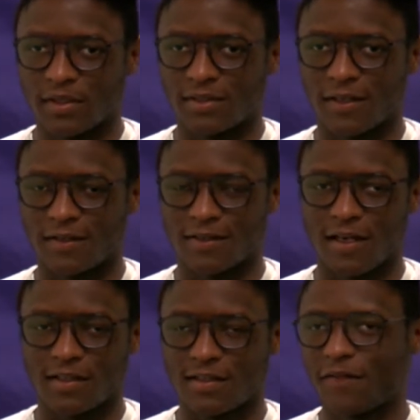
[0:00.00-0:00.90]
So
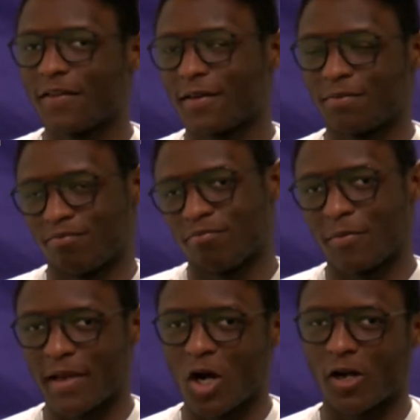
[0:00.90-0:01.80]
it's definitely a
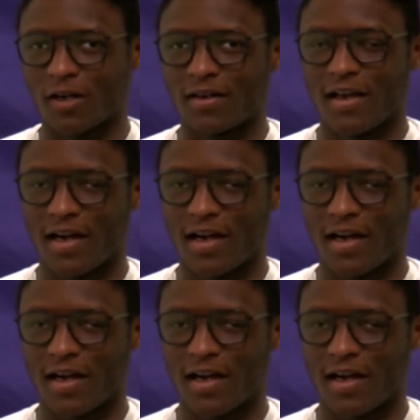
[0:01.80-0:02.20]
big honor,